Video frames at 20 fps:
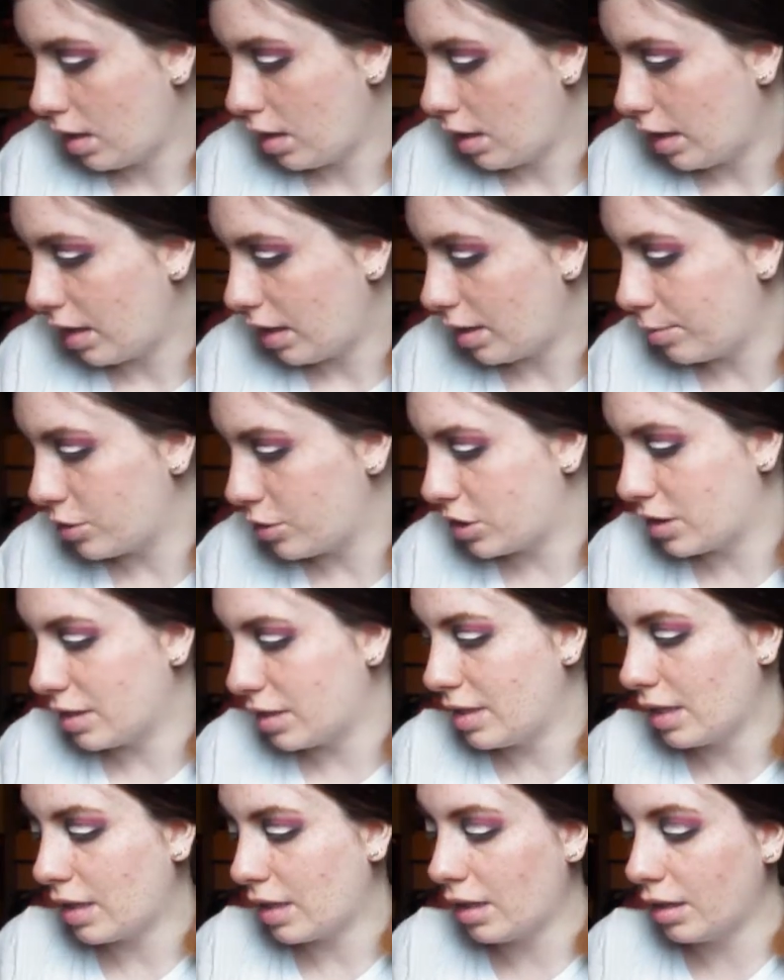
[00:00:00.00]
And I'm just going
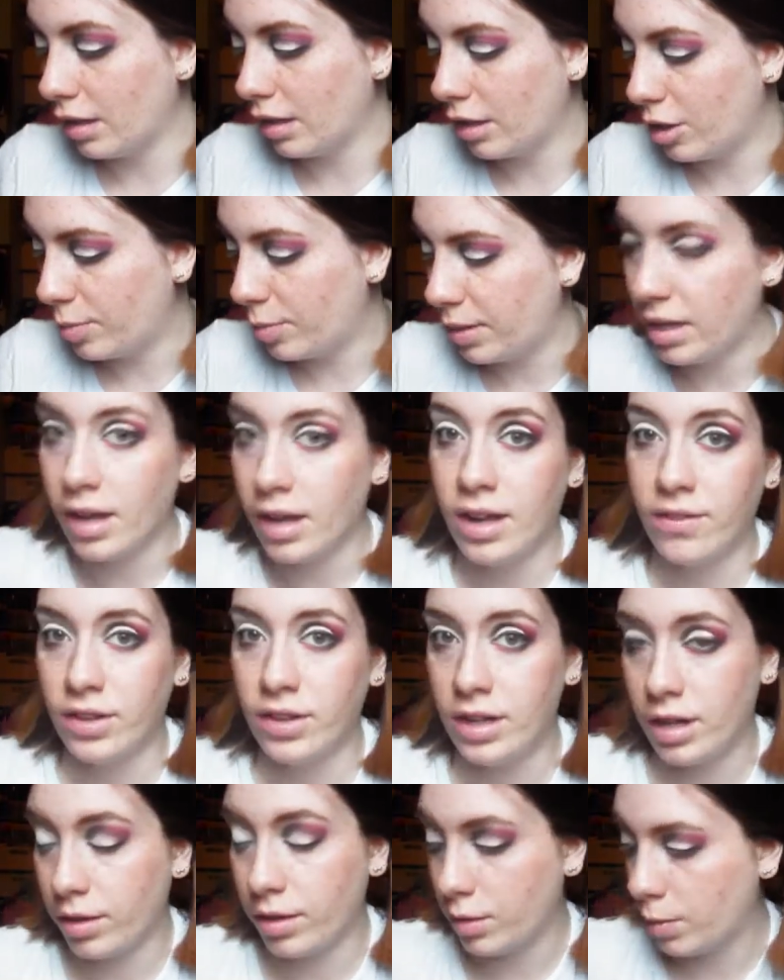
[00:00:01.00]
to take a little bit of
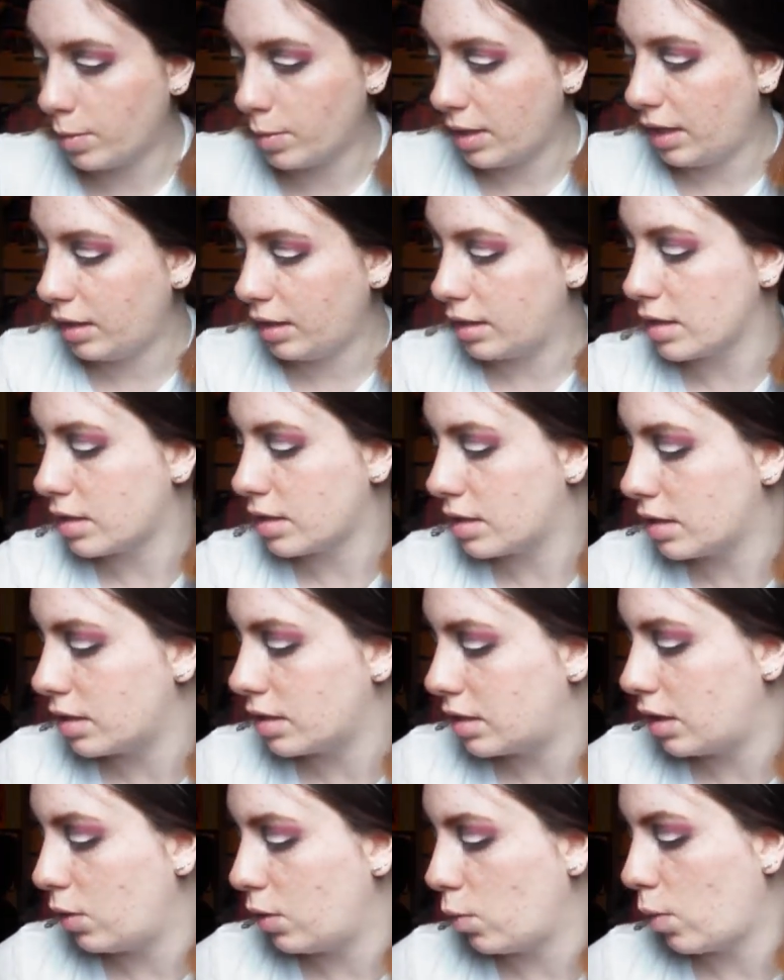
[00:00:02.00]
another white. This is
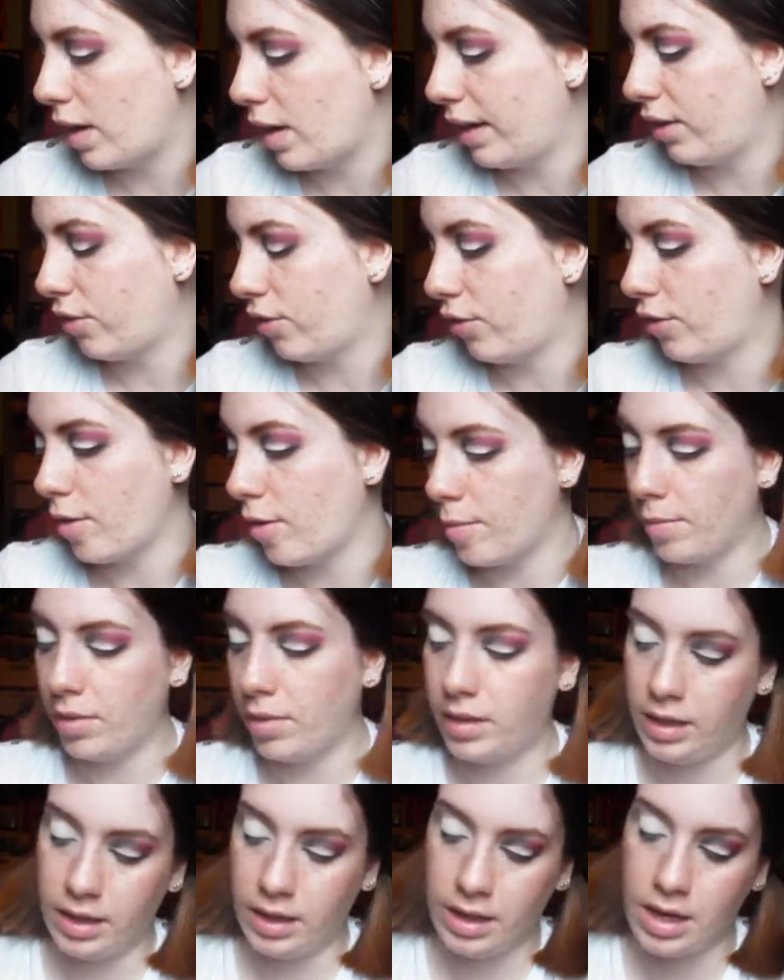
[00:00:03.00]
the white from
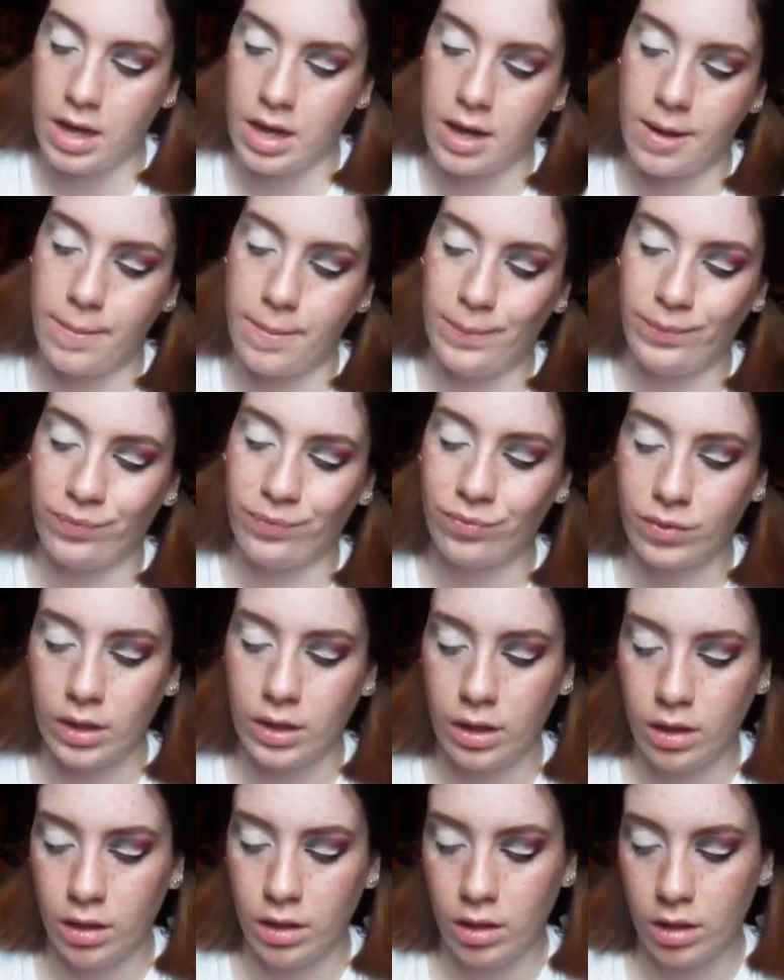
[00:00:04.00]
the
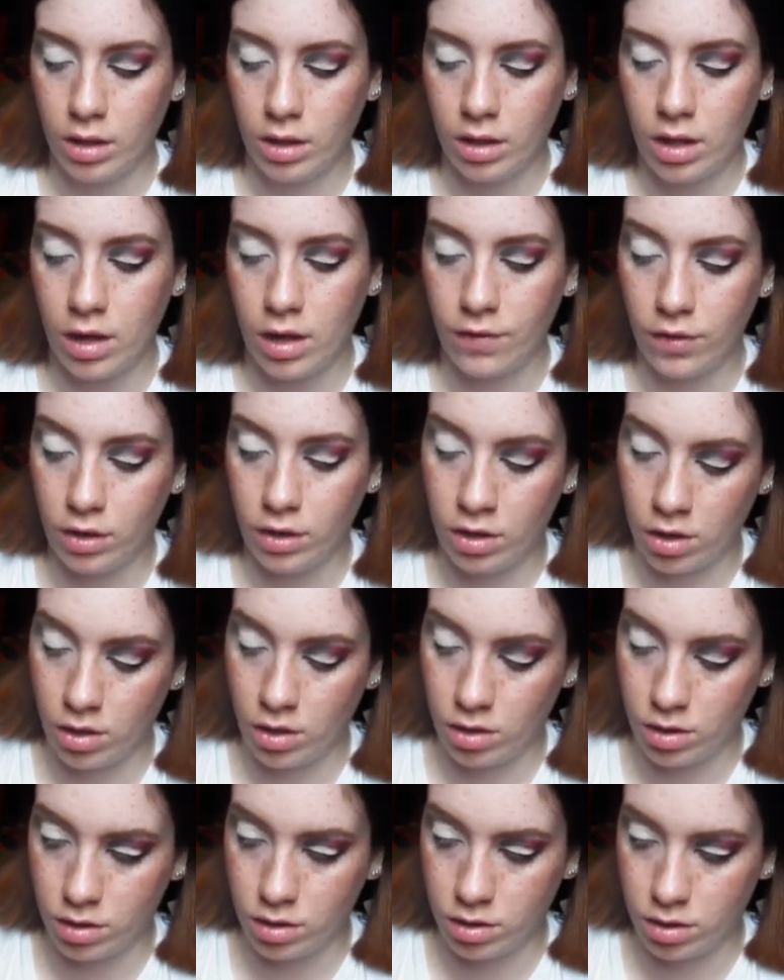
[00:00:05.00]

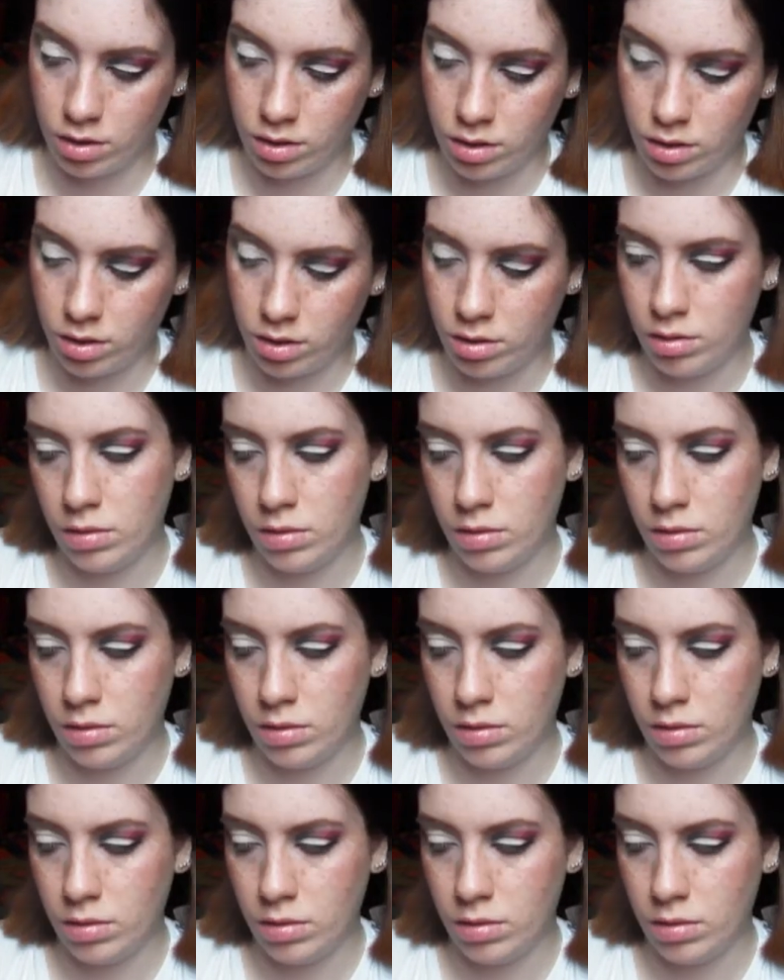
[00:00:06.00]
CoverGirl